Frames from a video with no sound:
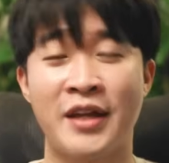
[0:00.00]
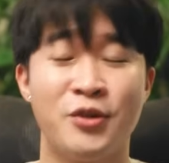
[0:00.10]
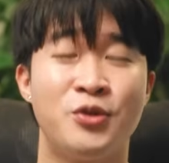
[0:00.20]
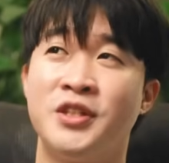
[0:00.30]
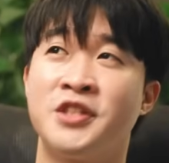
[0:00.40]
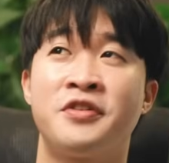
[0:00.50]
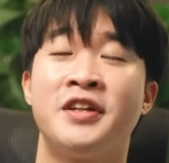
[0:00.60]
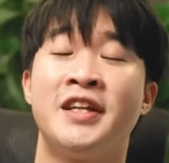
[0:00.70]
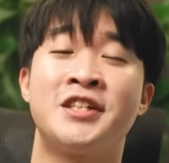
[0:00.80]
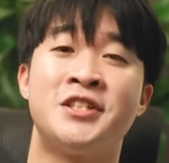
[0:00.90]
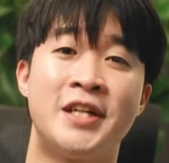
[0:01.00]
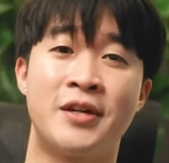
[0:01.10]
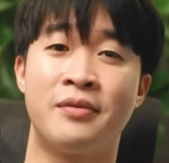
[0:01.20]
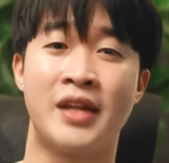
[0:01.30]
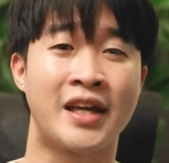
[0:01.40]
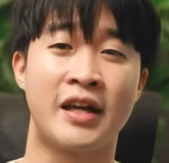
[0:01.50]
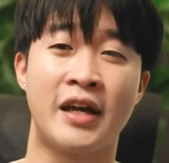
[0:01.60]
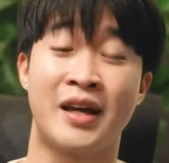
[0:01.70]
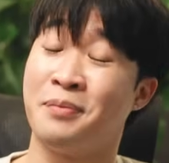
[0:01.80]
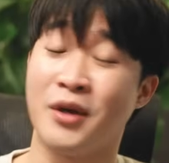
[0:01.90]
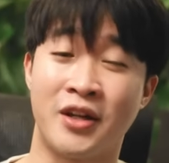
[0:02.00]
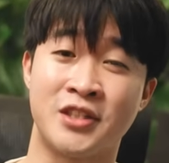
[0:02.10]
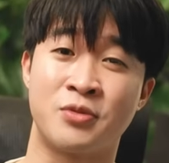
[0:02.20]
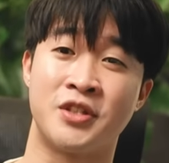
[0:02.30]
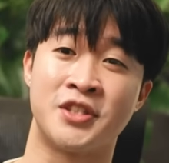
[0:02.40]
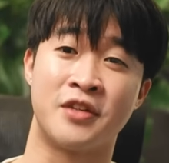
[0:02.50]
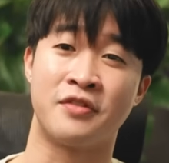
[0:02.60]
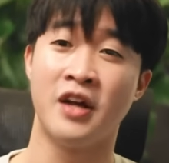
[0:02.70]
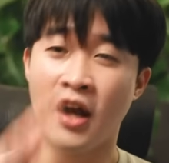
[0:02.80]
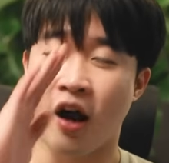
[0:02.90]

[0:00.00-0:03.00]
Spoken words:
Can you do this for the next year? Like, be honest with yourself.